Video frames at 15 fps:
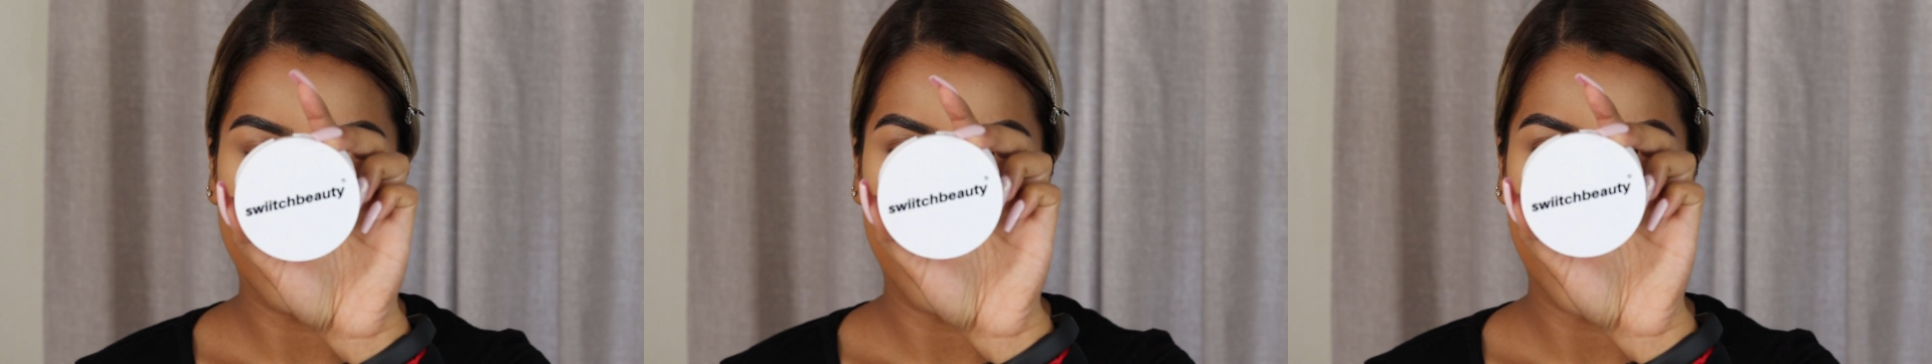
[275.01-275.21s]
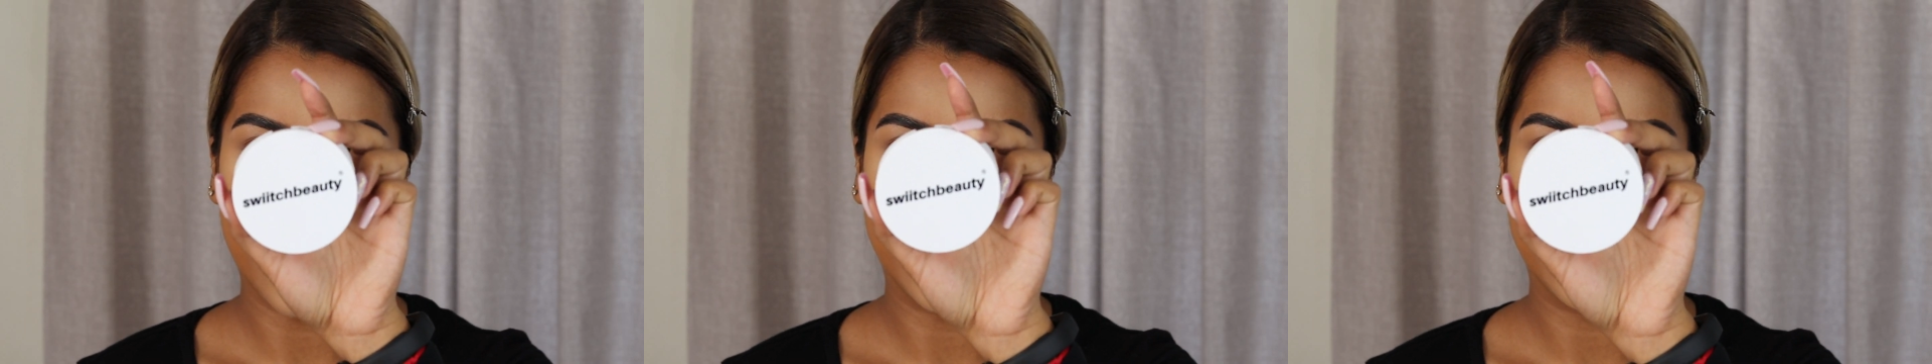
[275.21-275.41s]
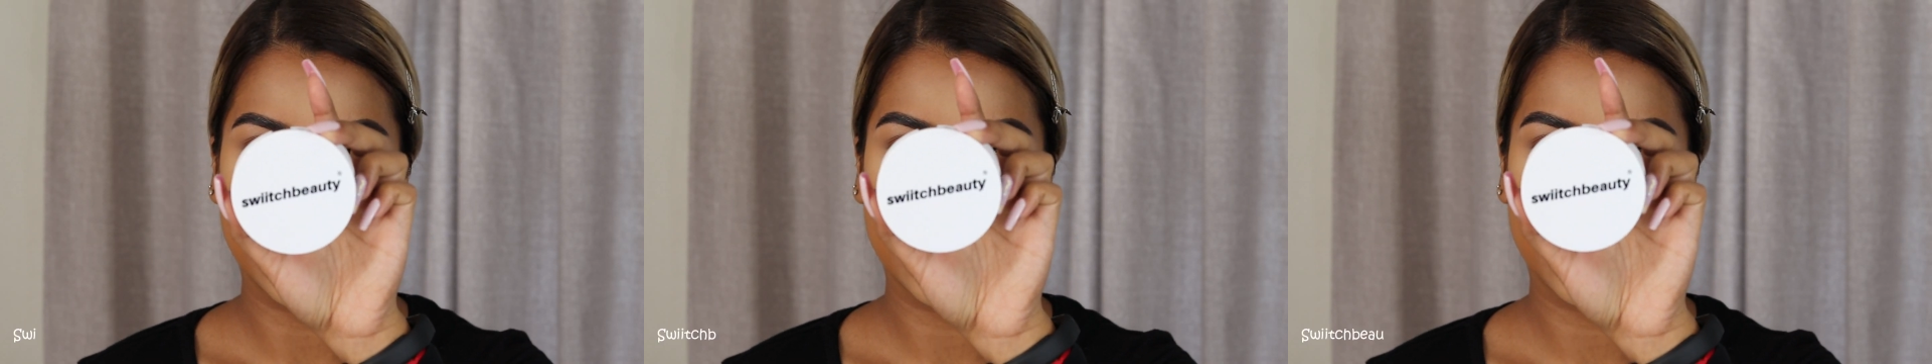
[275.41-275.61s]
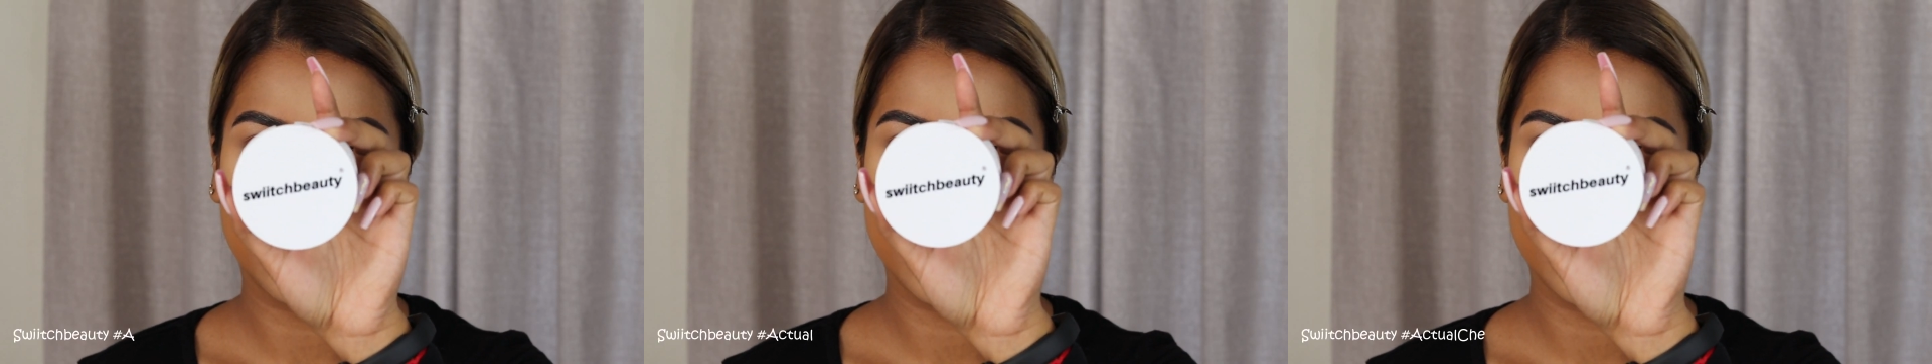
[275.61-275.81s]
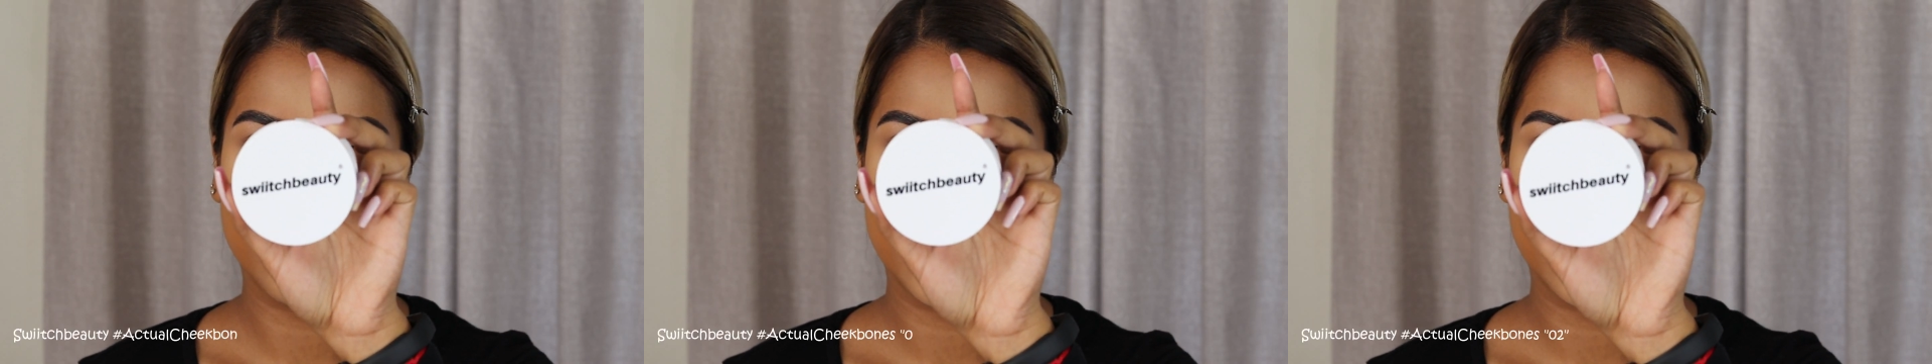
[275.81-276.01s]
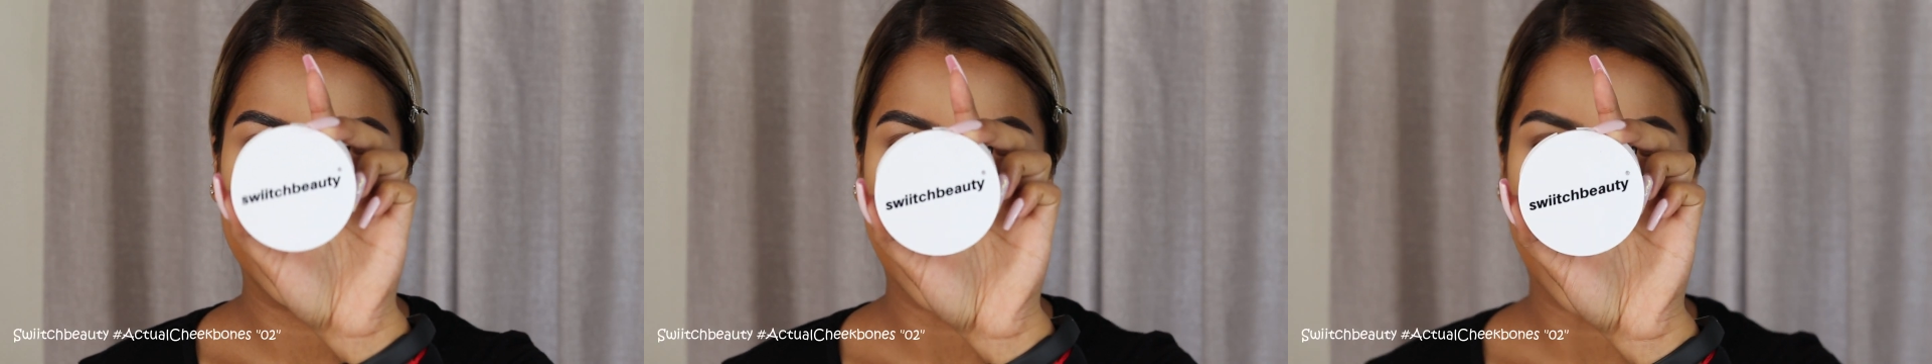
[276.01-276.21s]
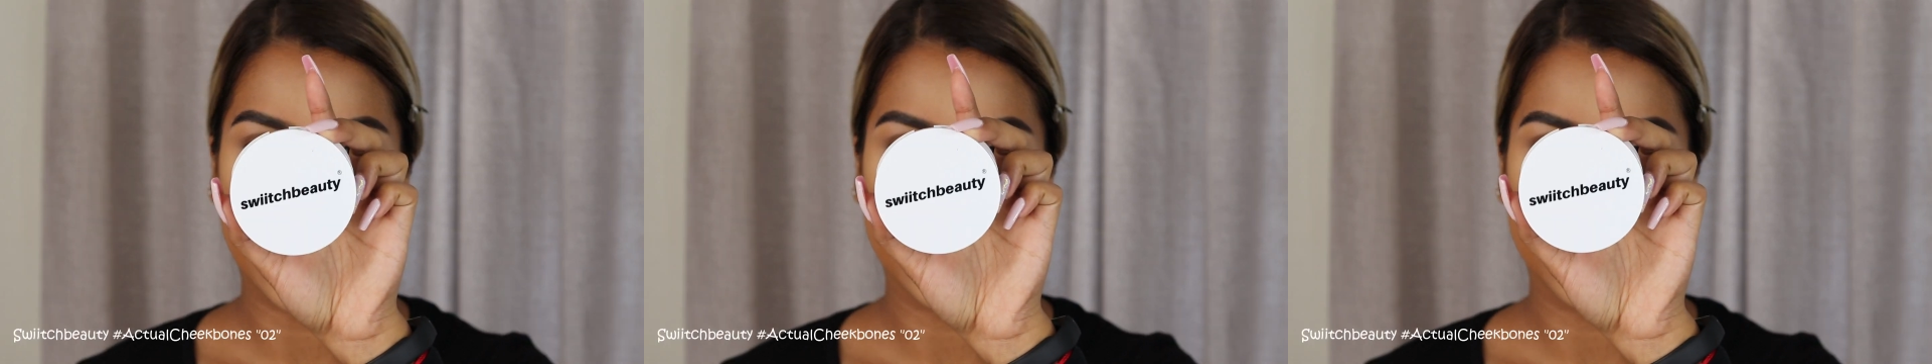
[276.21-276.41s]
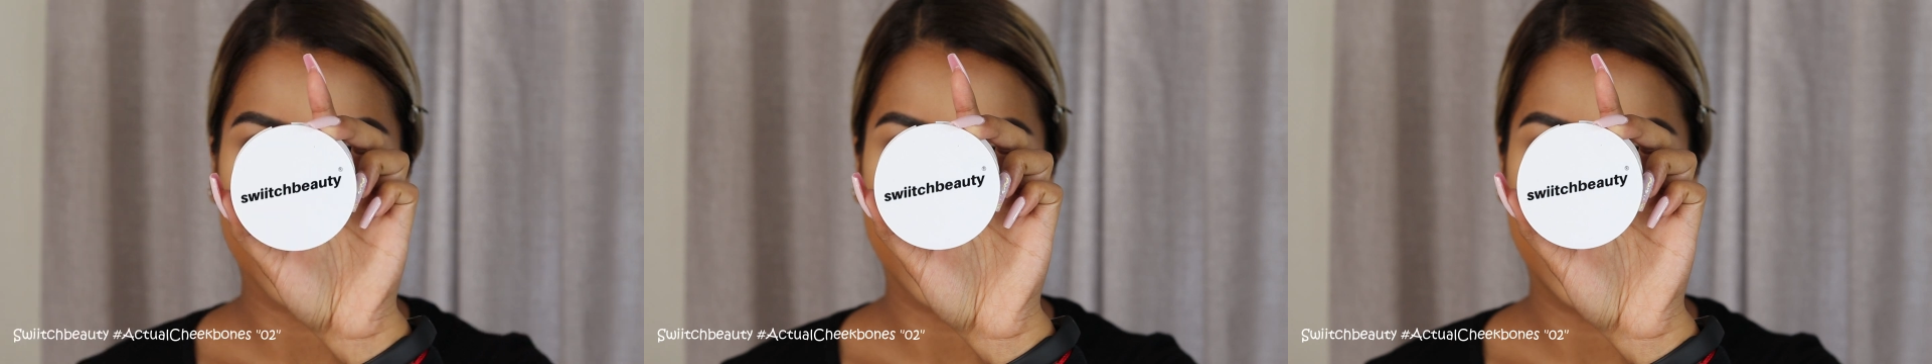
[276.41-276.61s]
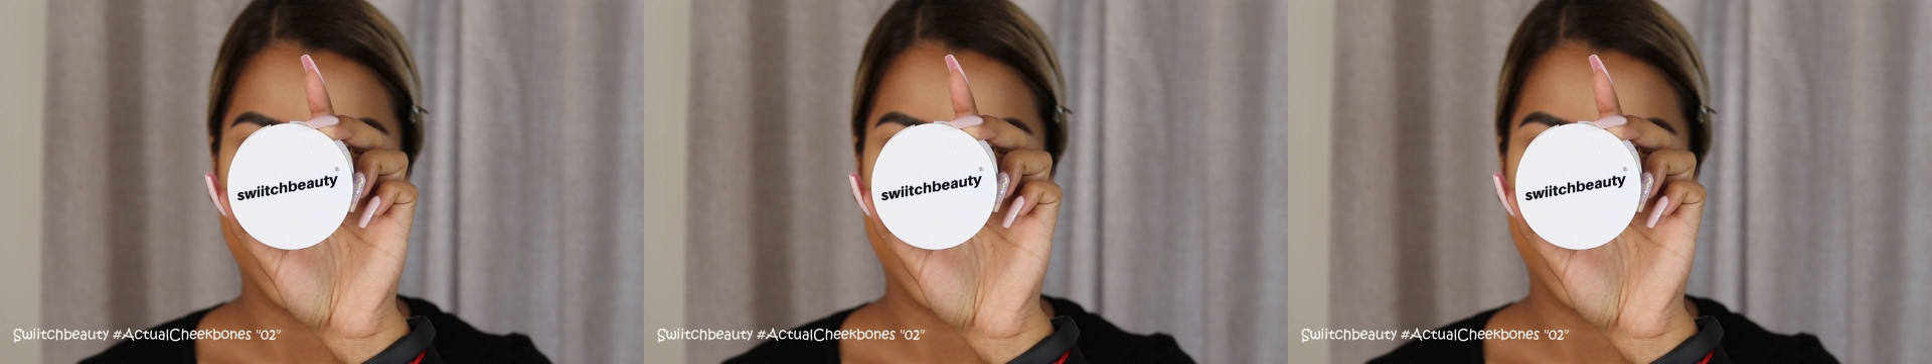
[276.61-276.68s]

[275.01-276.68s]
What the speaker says: my Switch Beauty Actual